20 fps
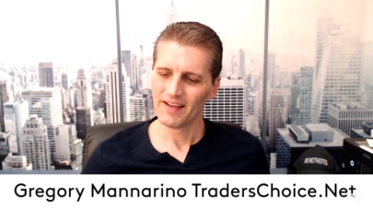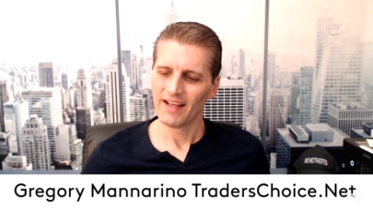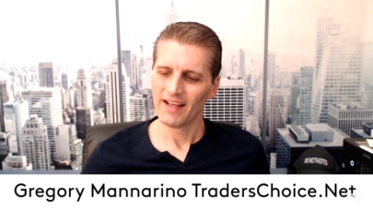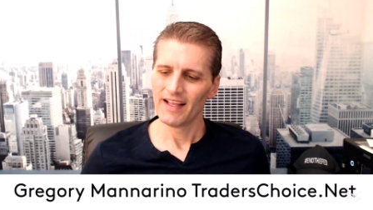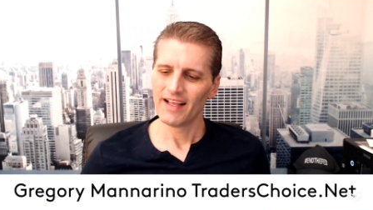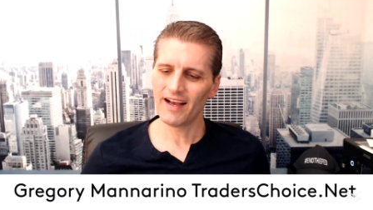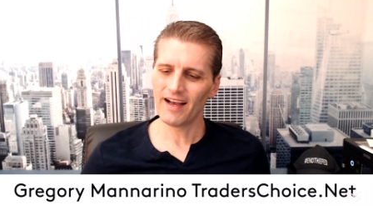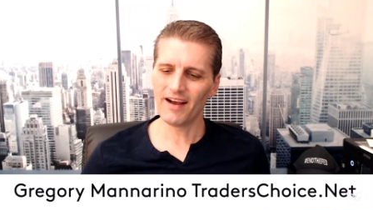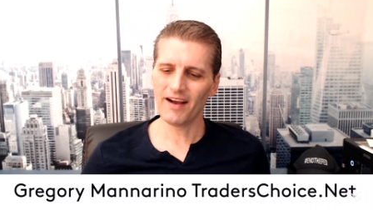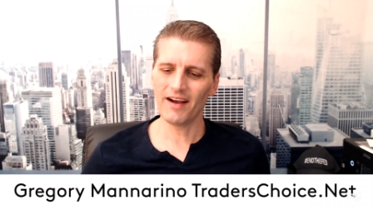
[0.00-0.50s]

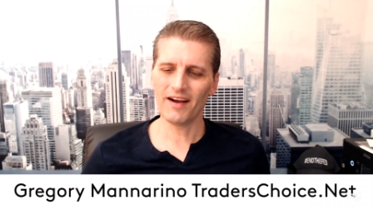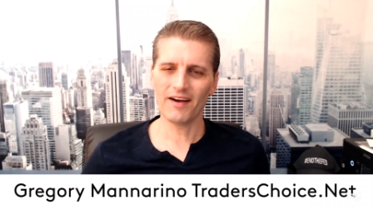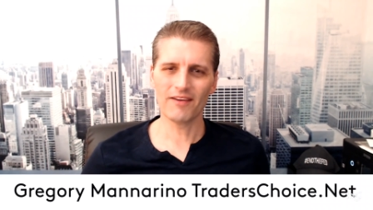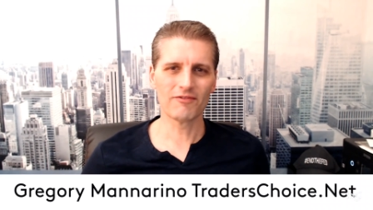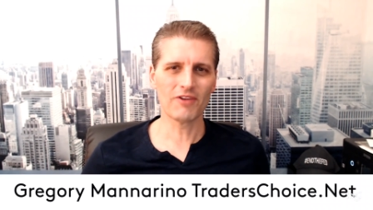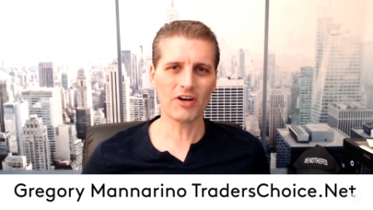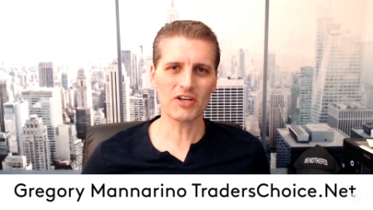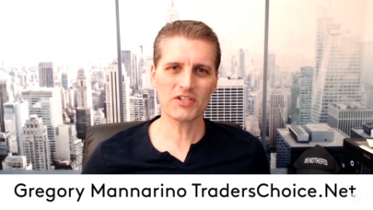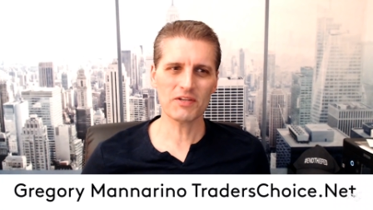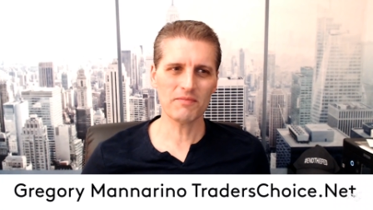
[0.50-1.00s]
uh,
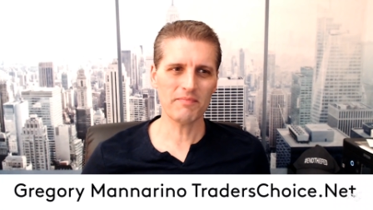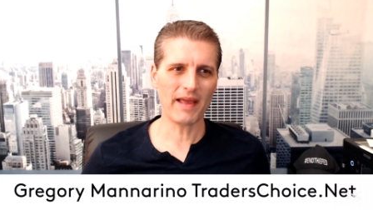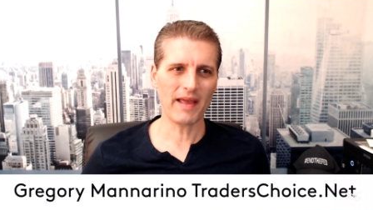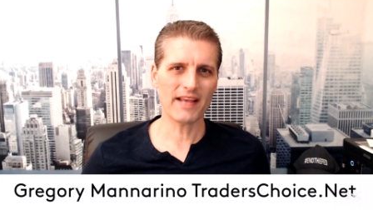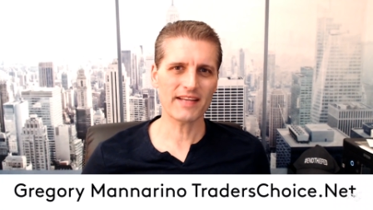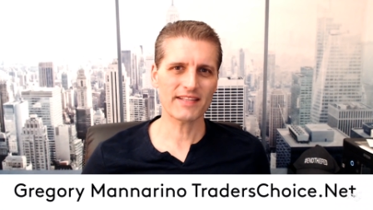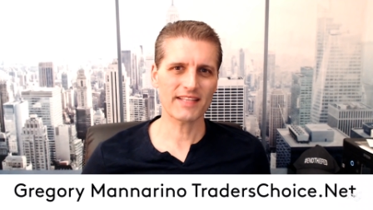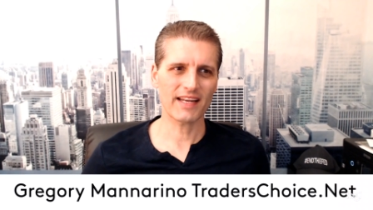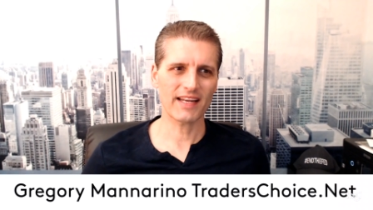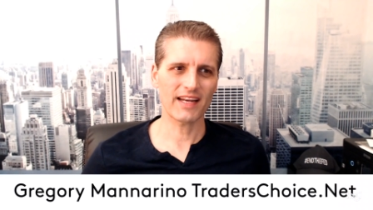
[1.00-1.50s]
Russian banks they are
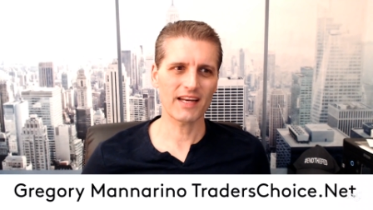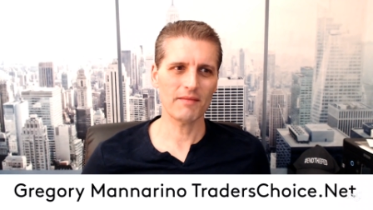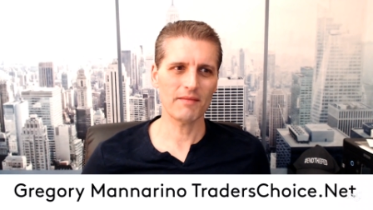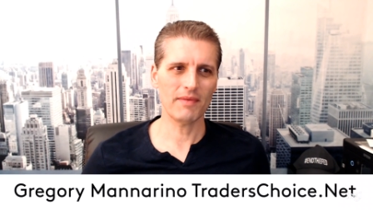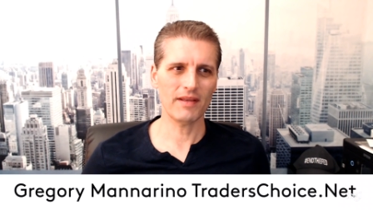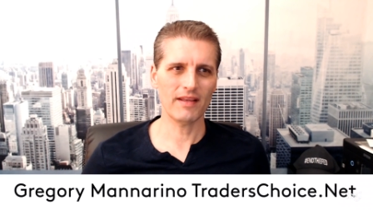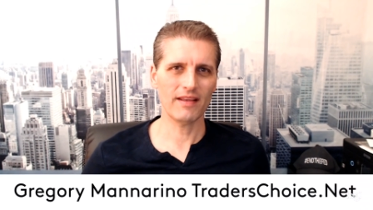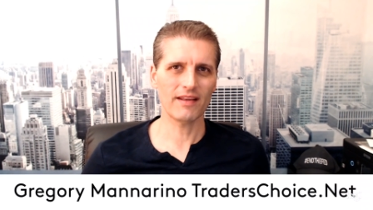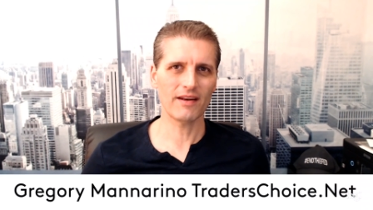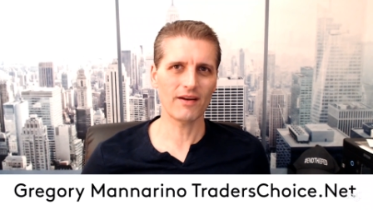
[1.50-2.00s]
going to be, you
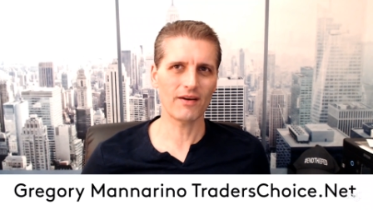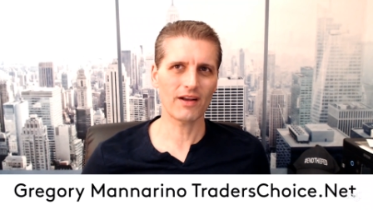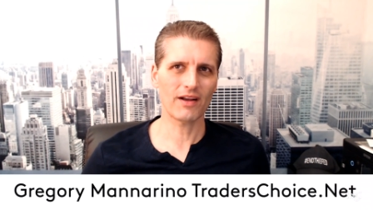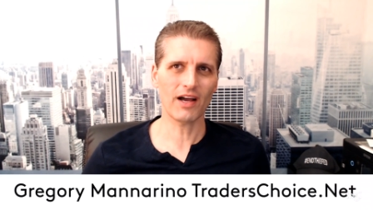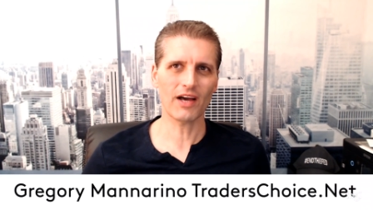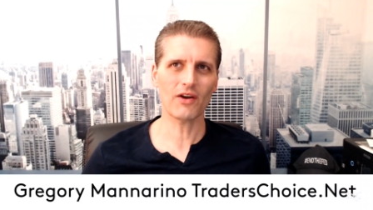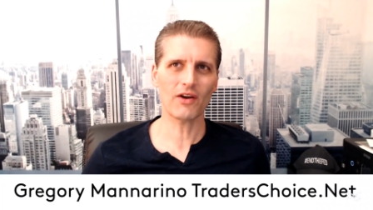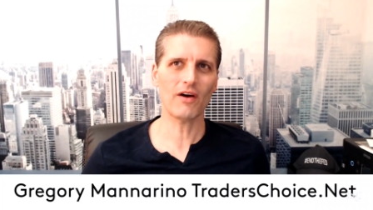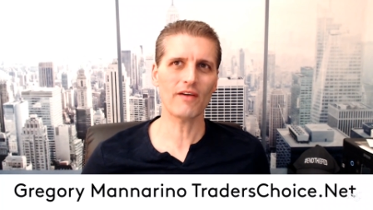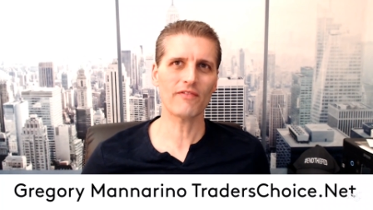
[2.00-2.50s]
know, cut
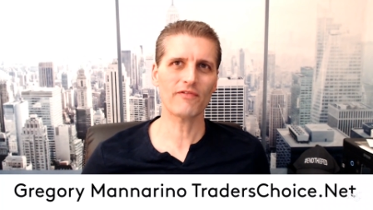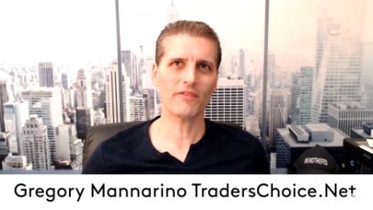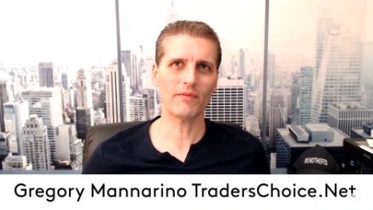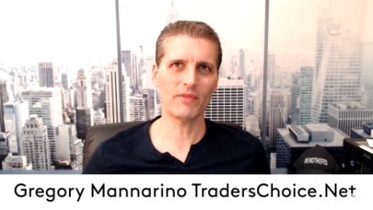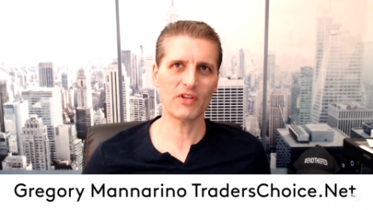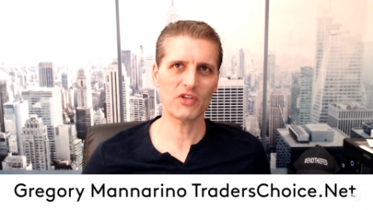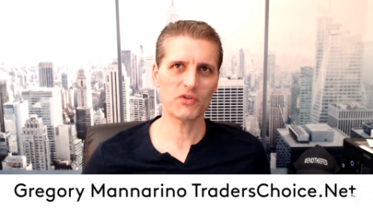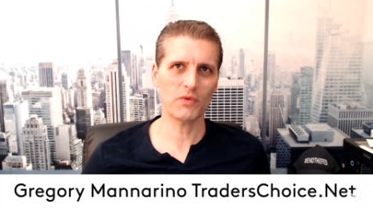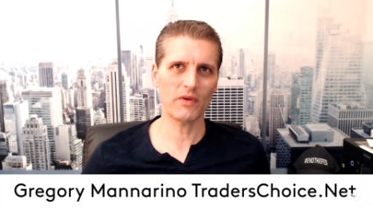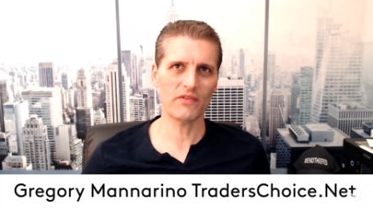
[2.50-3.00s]
off from the
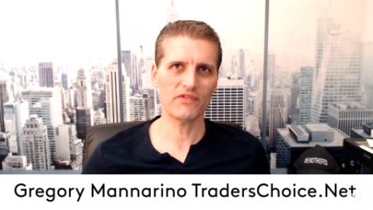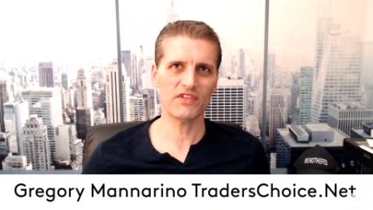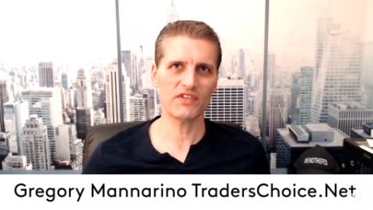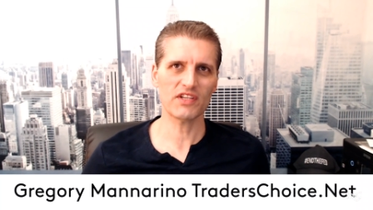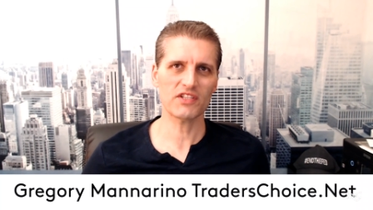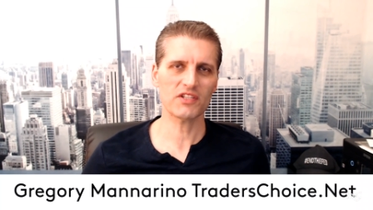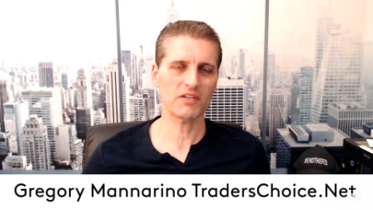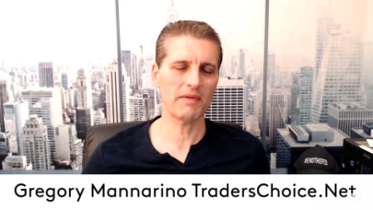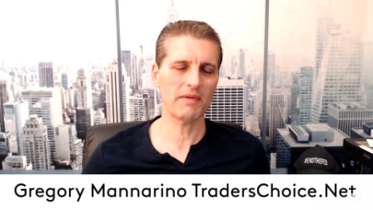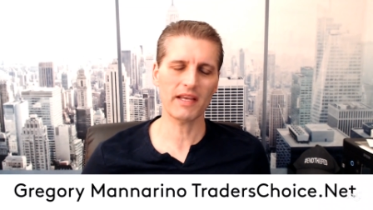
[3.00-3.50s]
SWIFT system
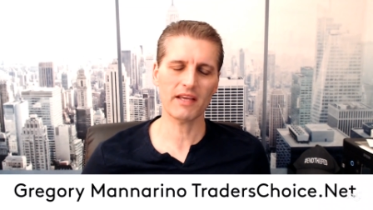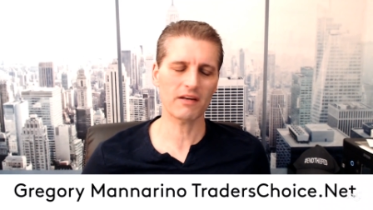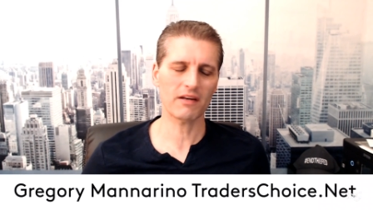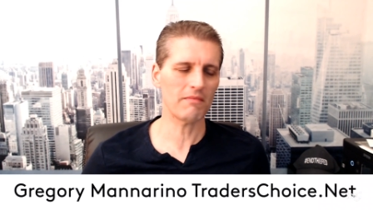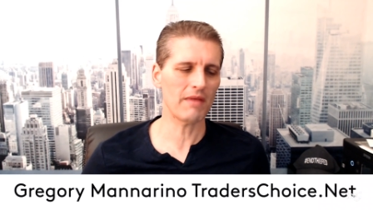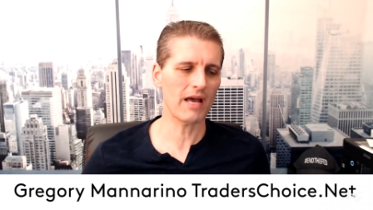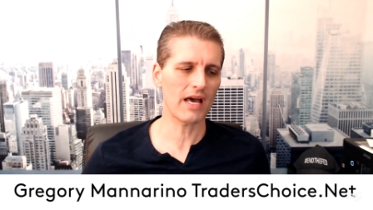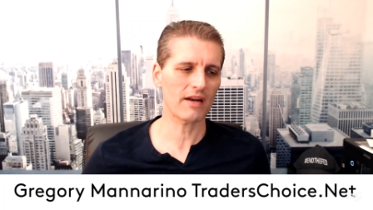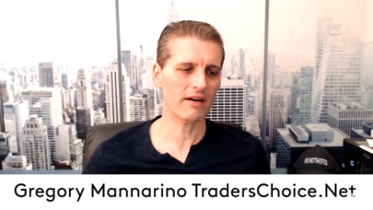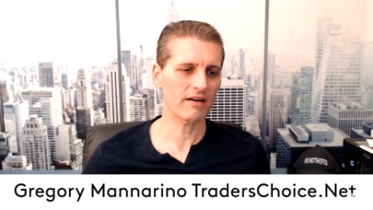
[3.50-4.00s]
ain't going to matter.